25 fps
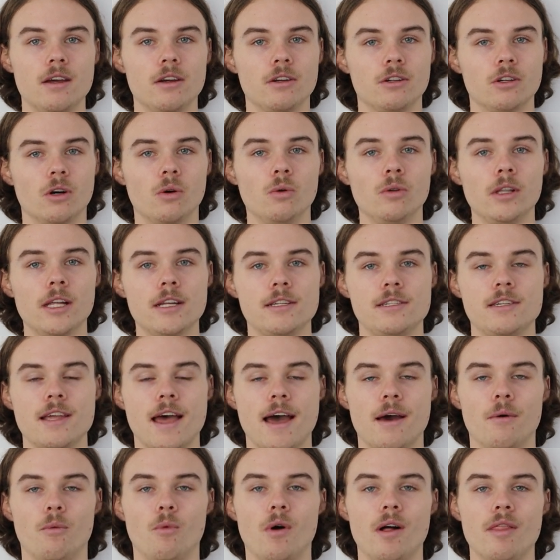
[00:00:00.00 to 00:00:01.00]
call us
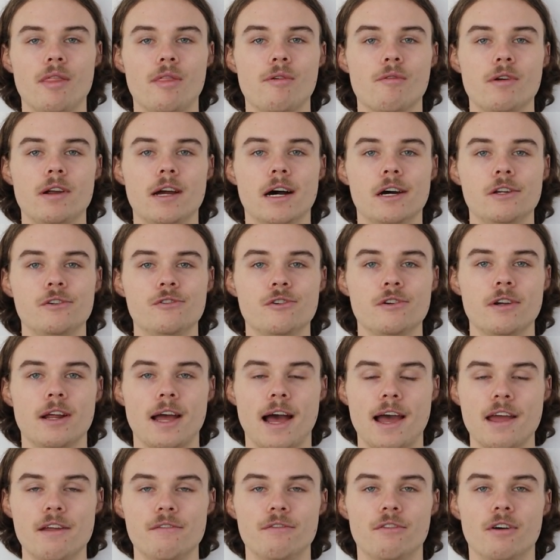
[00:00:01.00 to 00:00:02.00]
at 1300
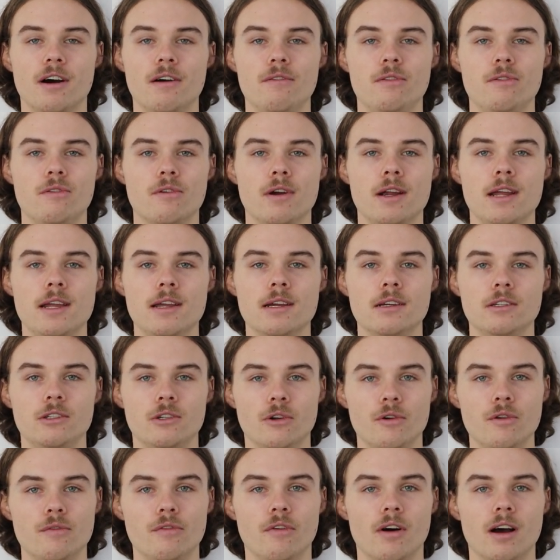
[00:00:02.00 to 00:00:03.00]
853
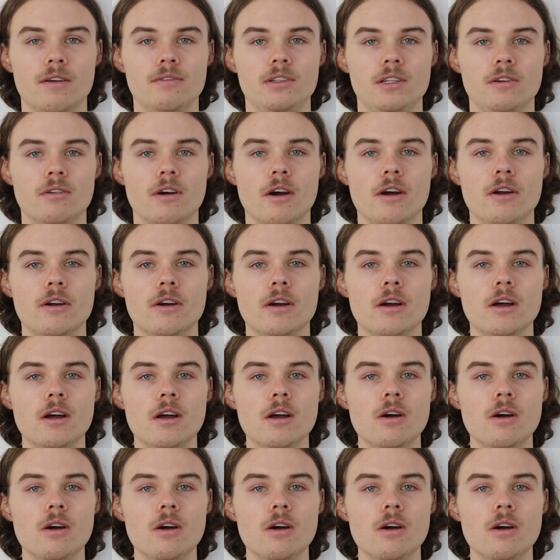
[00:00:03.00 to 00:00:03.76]
250,